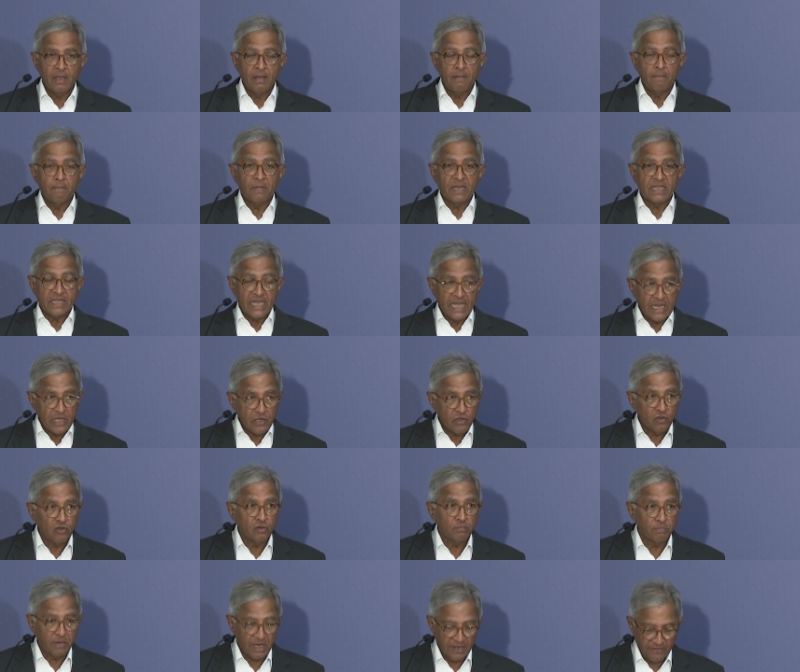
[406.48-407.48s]
But thank
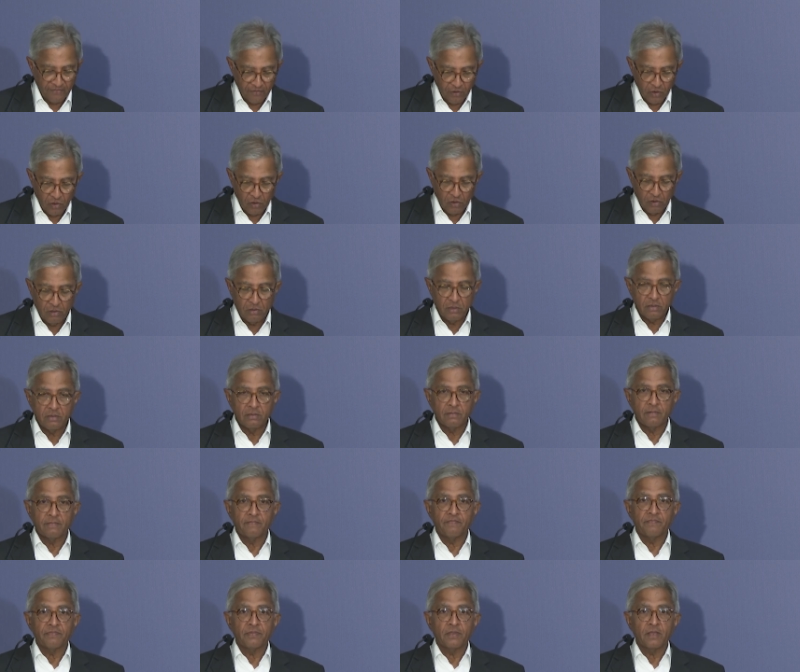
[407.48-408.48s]
you above all
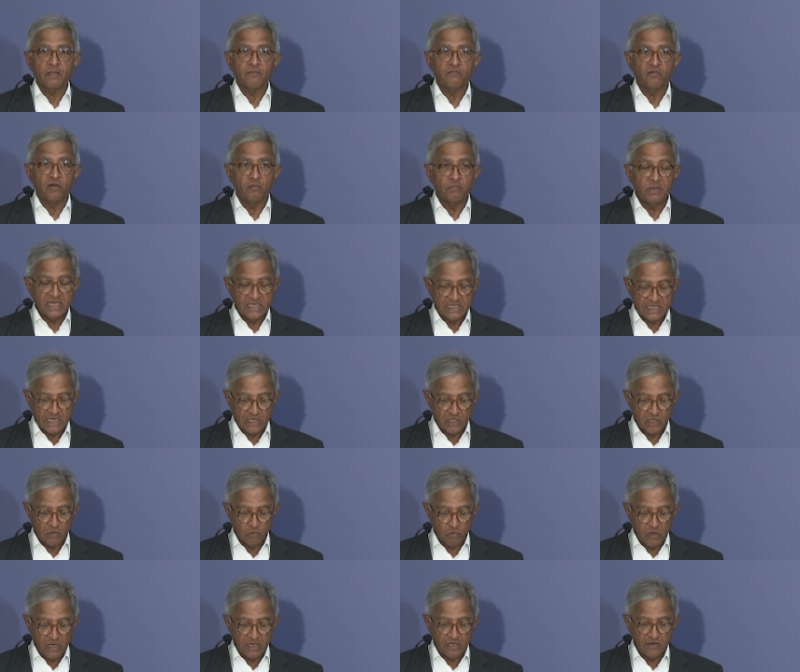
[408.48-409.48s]
for being such
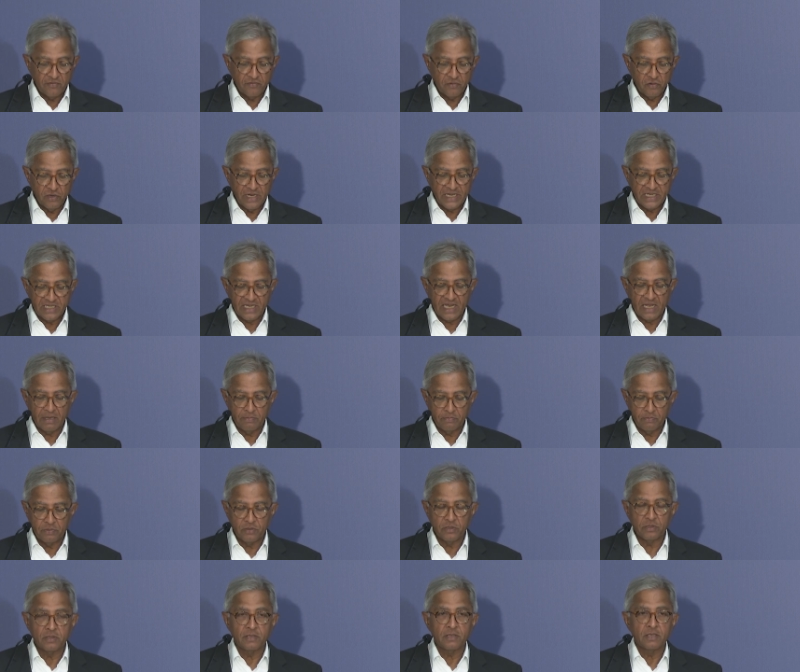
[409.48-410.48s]
a wonderful
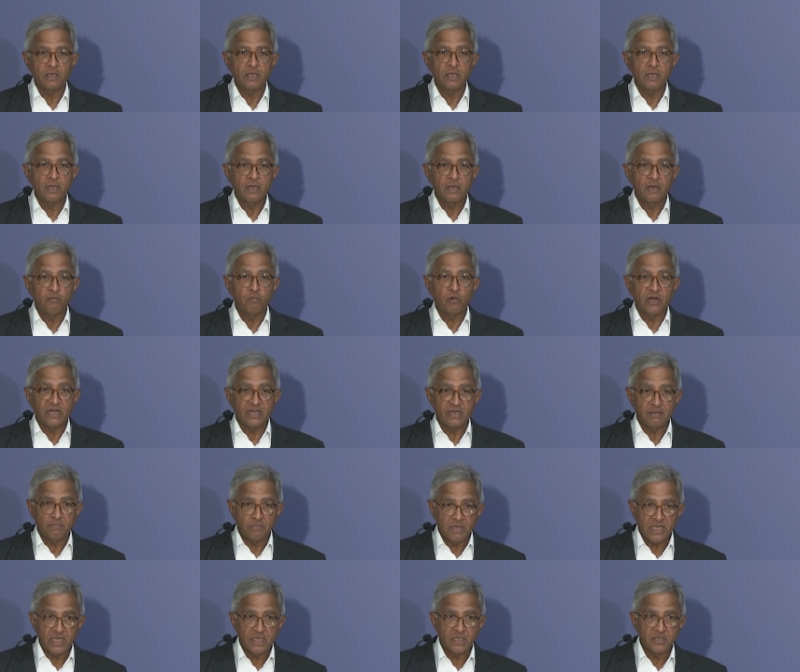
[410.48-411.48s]
example of what it
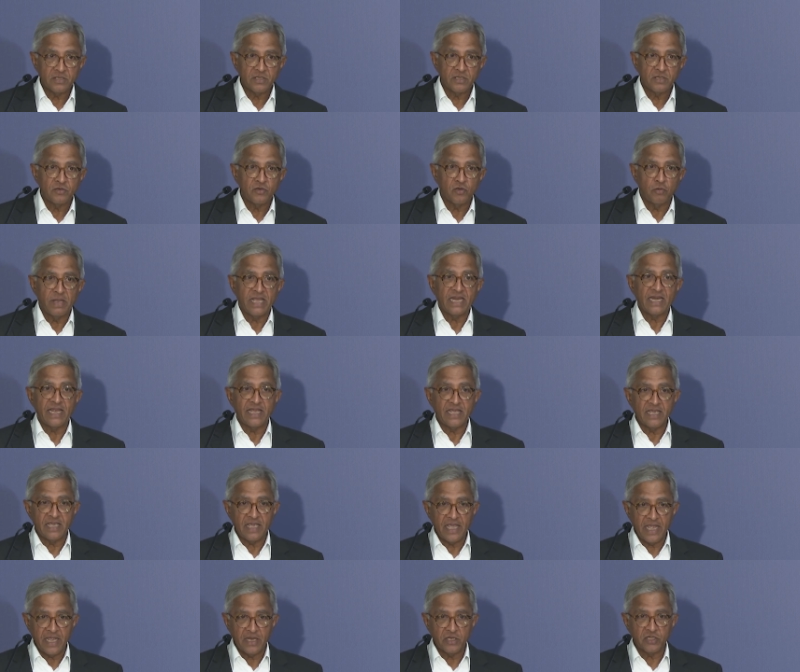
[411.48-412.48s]
means to be an
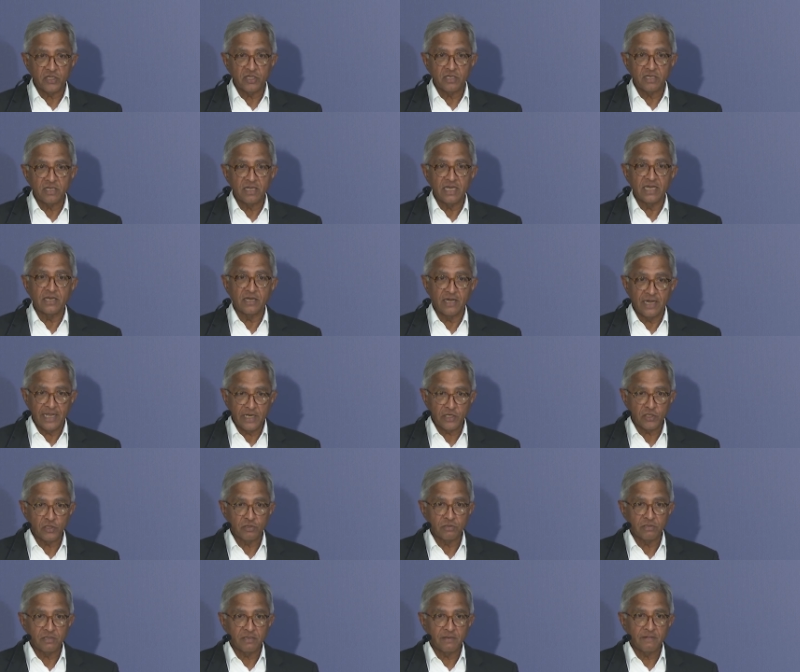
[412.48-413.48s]
engaged
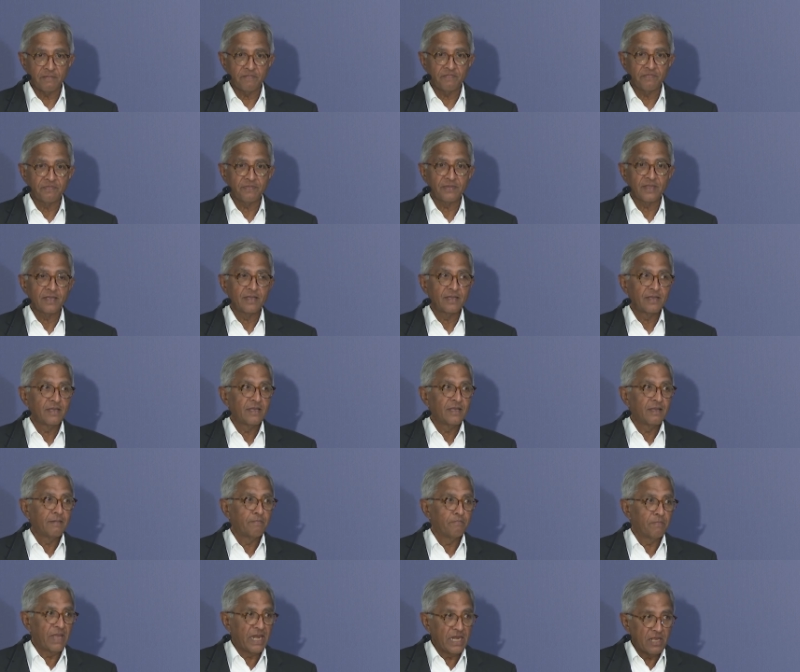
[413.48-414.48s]
intellectual.
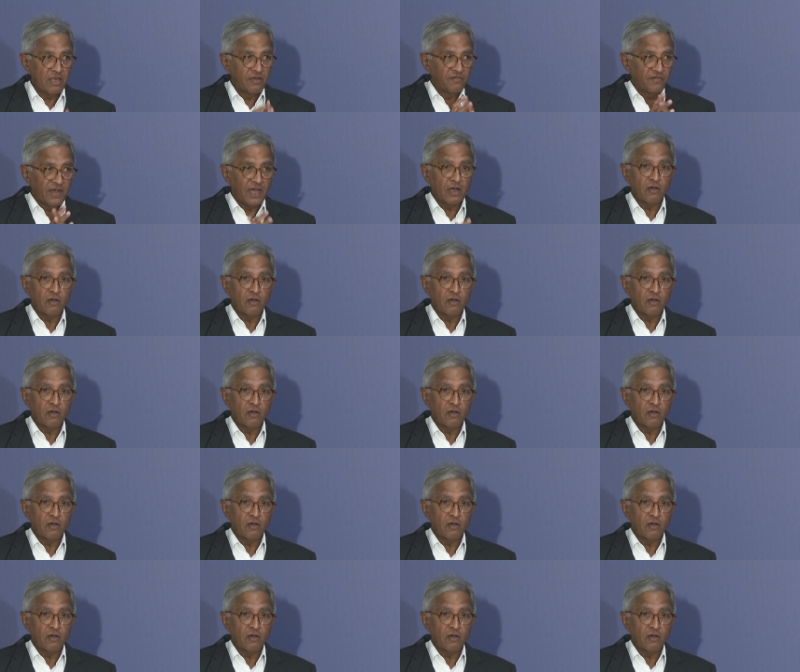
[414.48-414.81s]
Many of